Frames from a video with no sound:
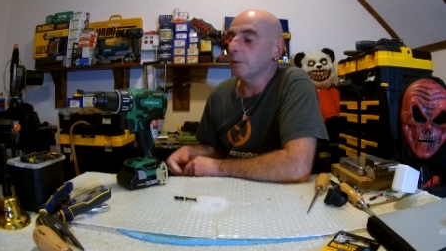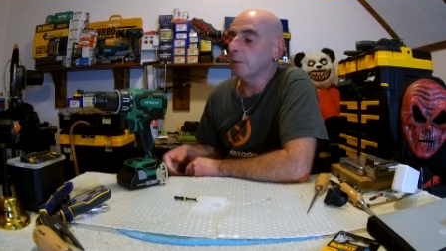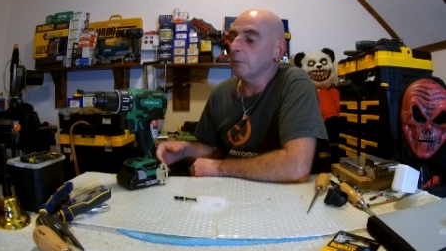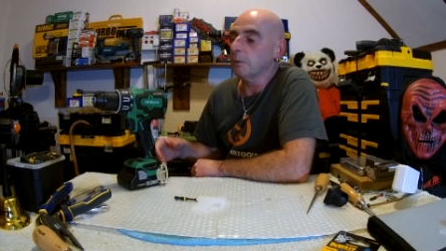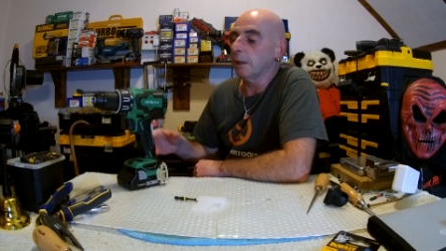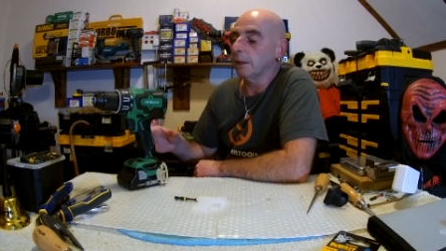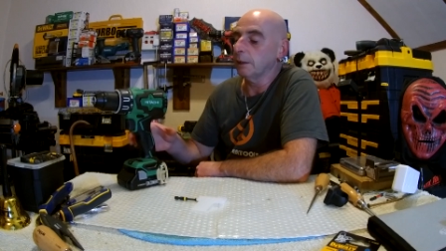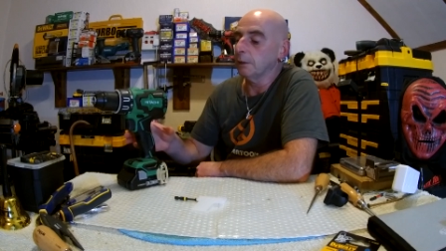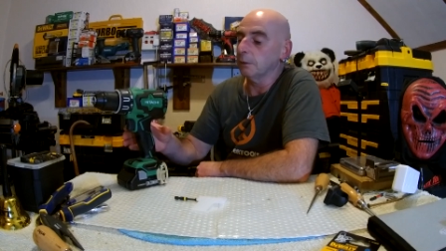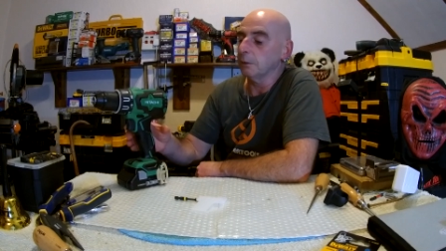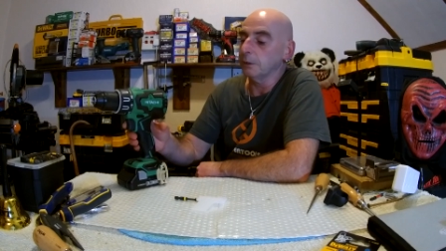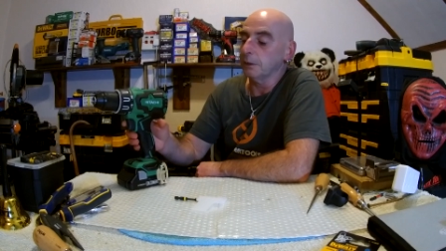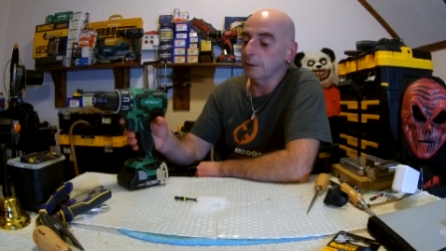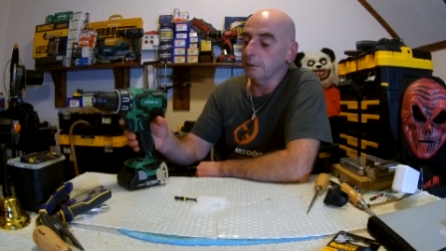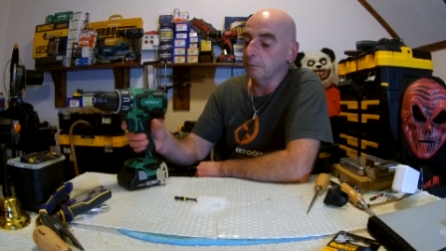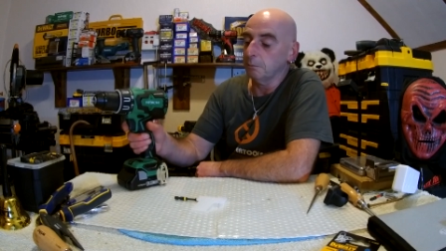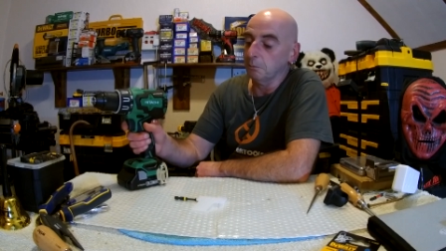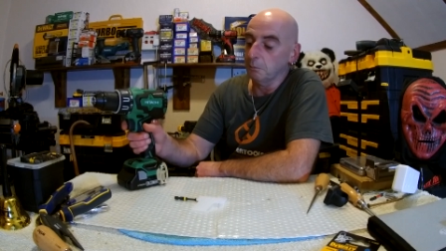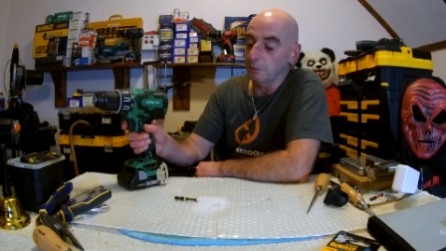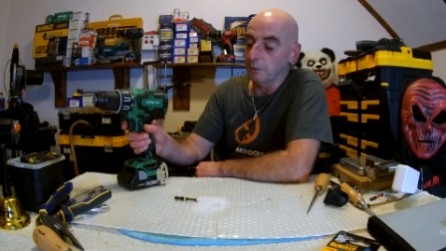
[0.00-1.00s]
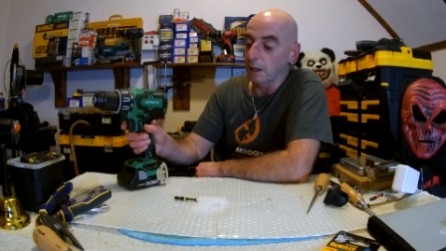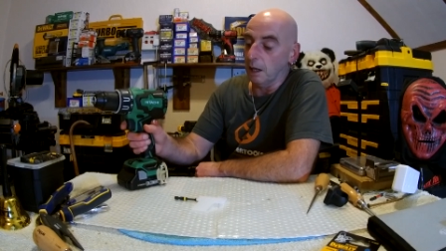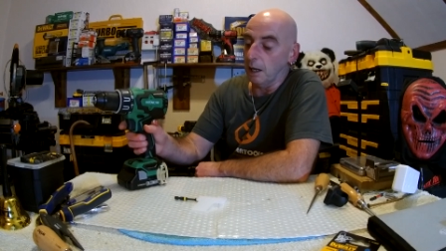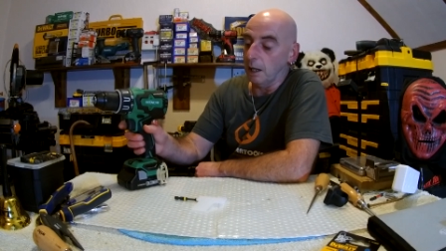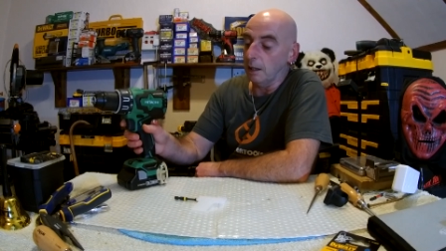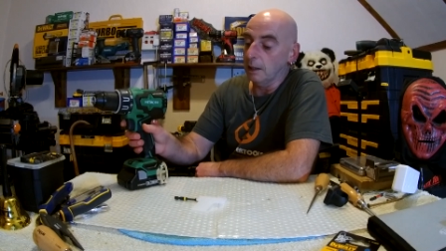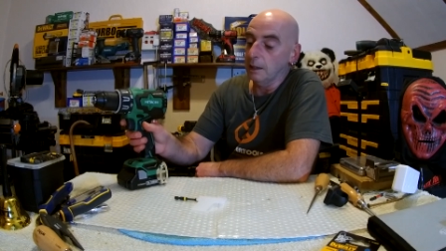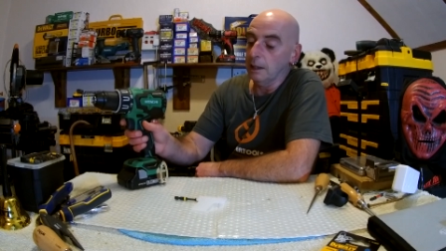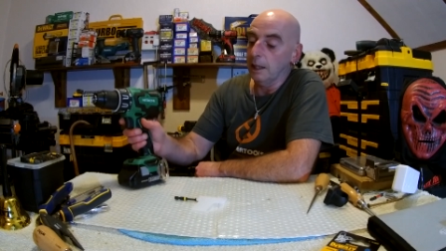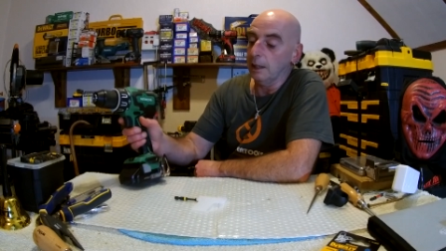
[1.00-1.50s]
and run it on
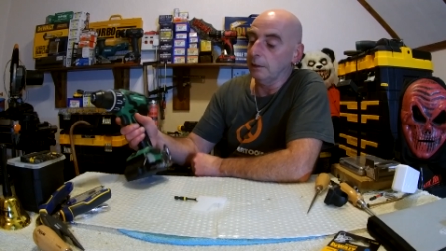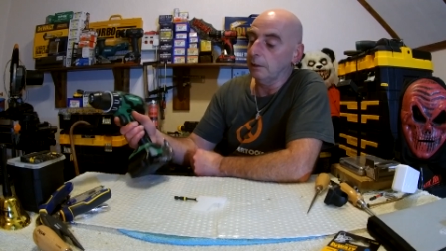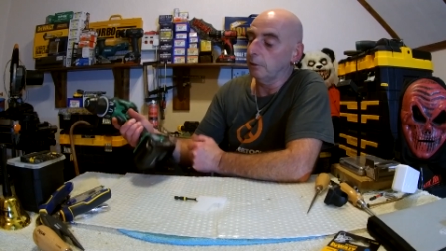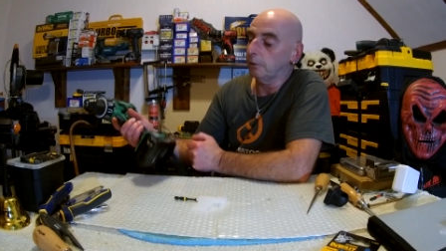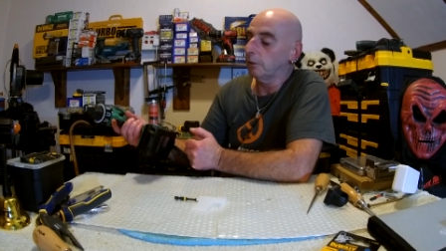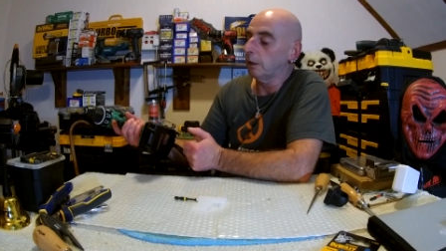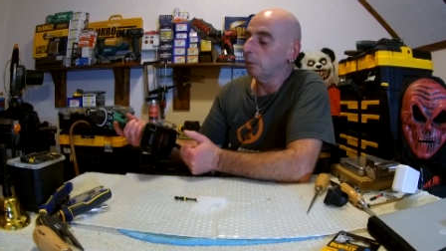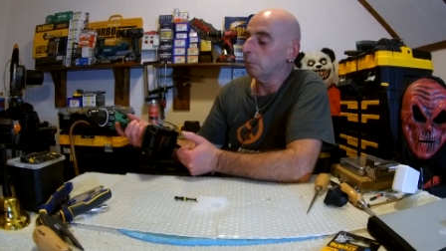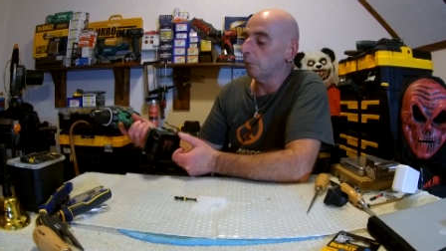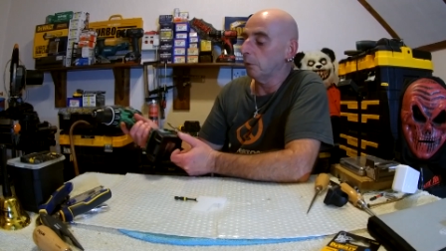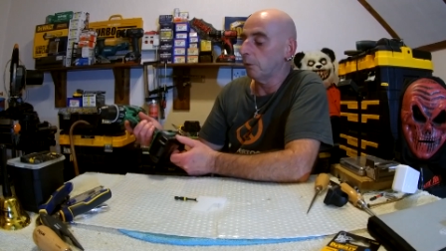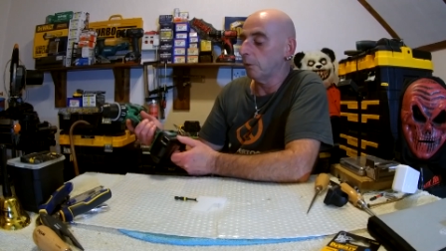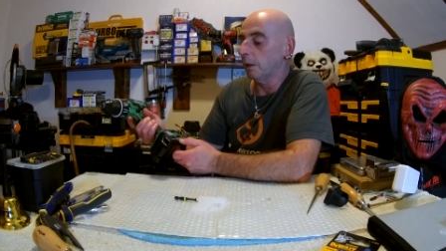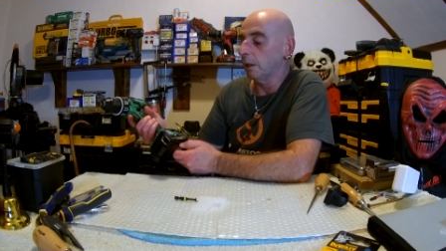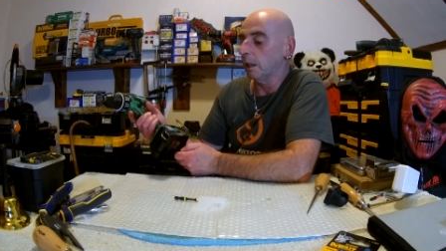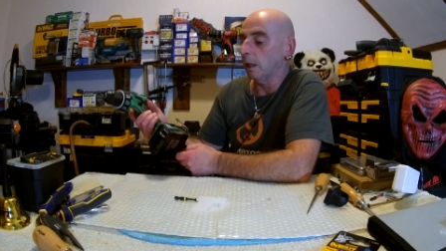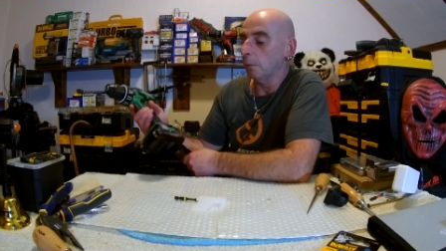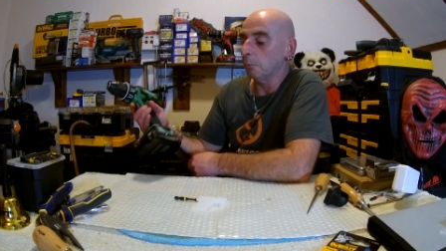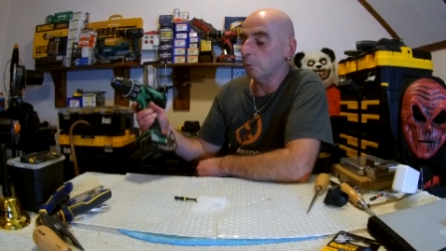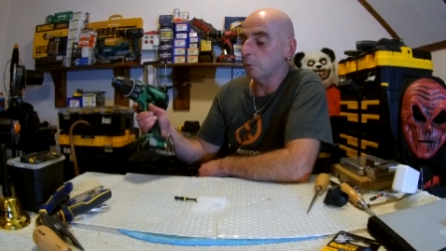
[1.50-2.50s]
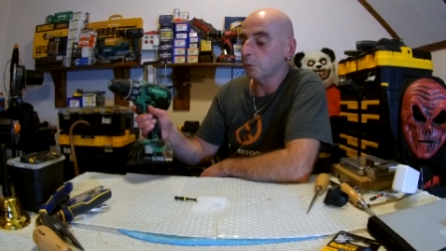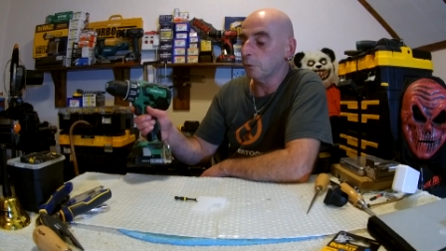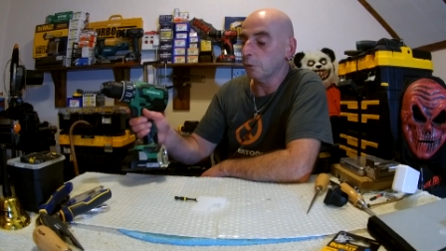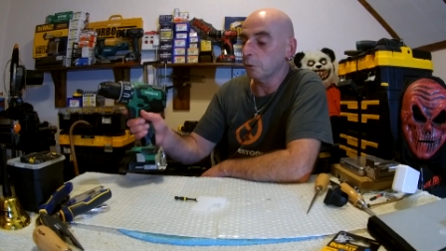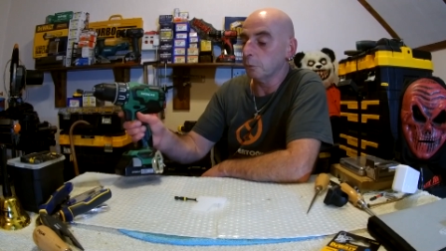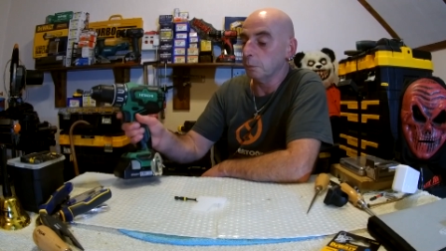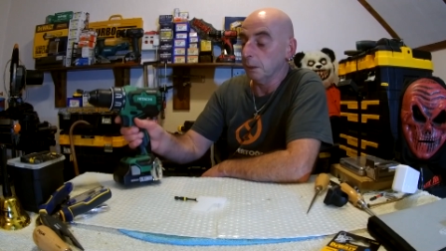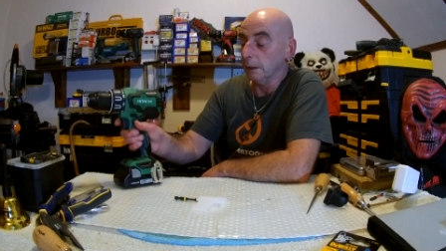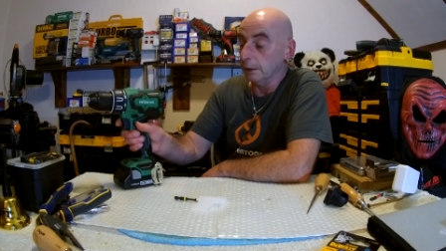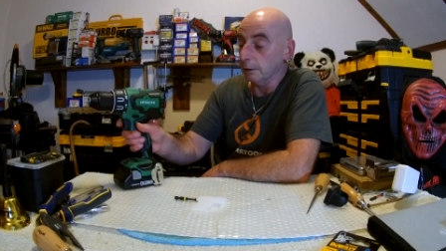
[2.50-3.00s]
that and just keep the 3 amps for
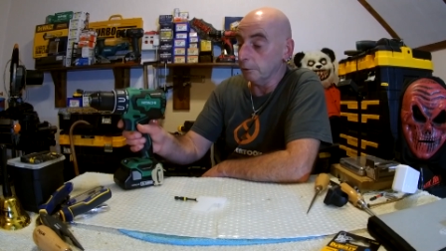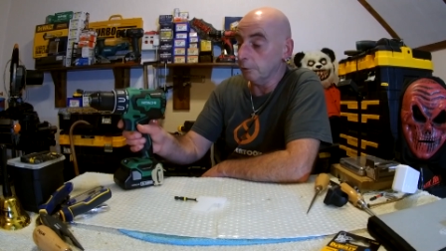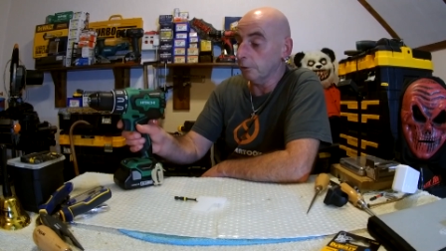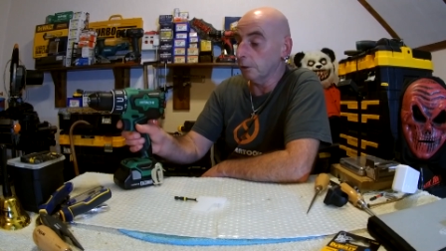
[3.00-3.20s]
spares,